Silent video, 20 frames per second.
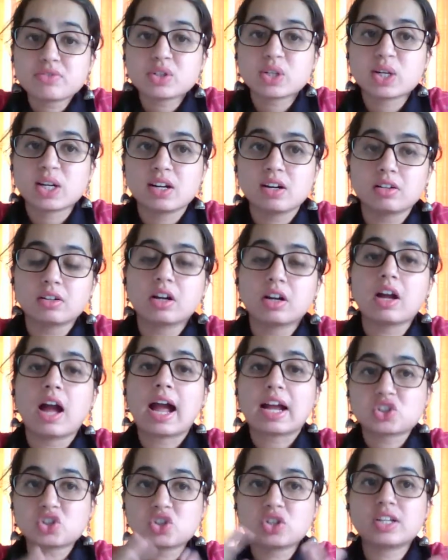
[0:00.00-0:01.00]
for
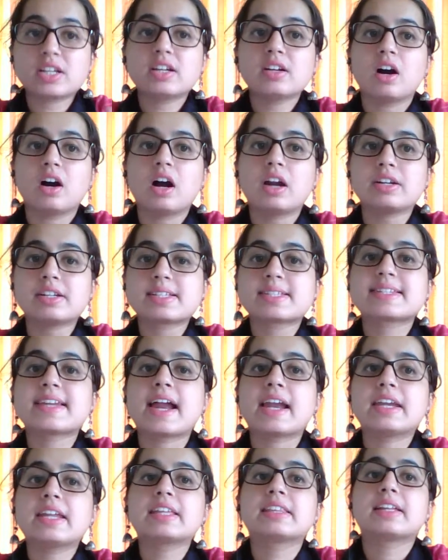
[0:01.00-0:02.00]
actually
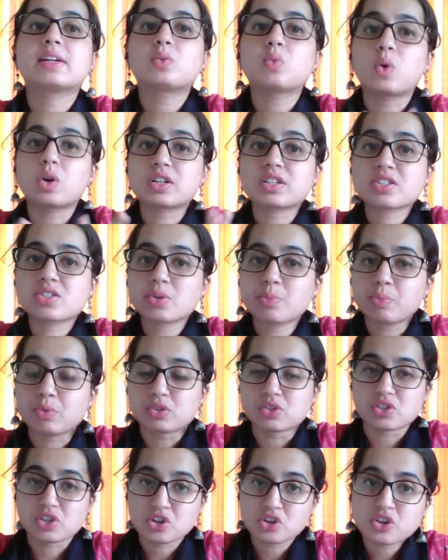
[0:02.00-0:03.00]
understanding that what is the
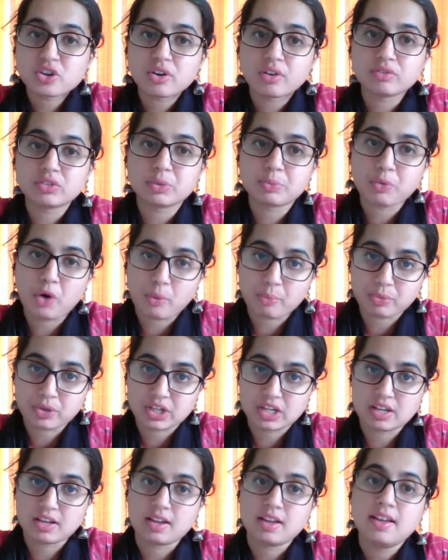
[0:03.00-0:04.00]
position of the
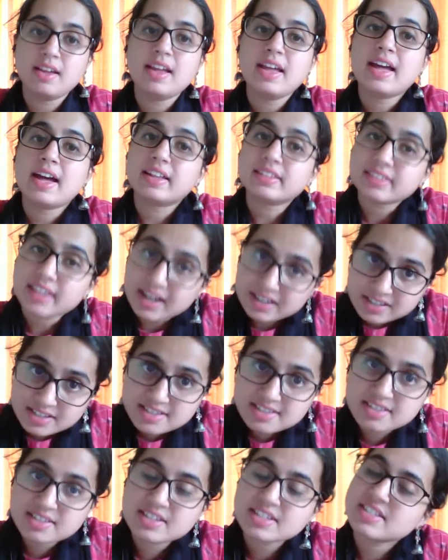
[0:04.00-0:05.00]
property, and that
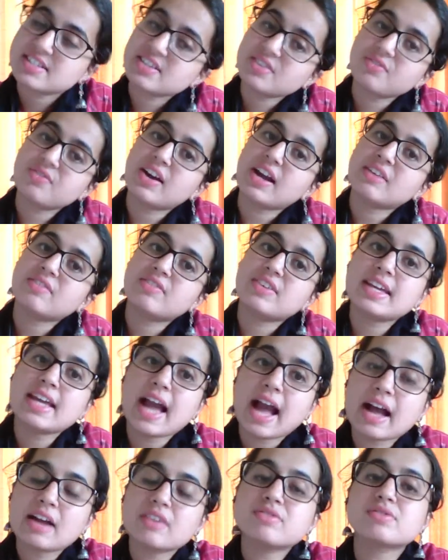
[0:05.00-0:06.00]
is the reason why we
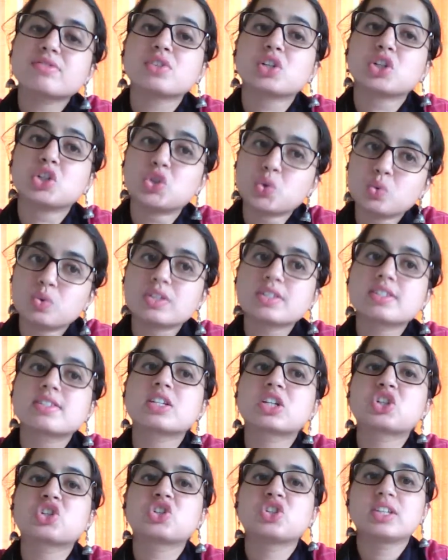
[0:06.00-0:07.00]
have
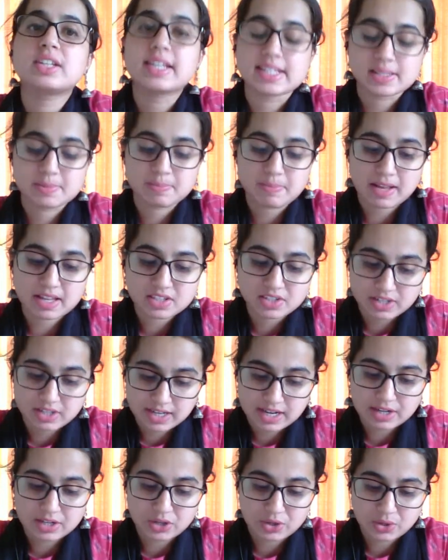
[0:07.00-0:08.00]
jurisdictional aspects
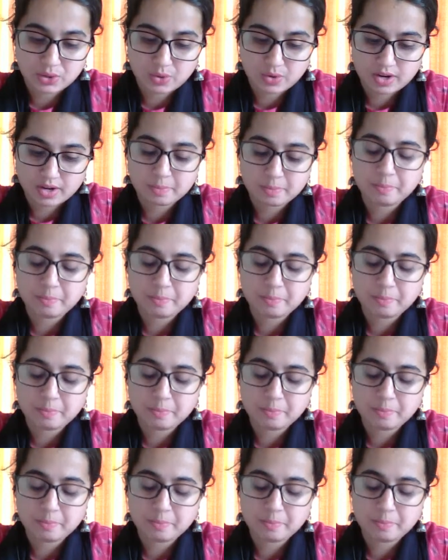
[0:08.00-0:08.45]
related to it.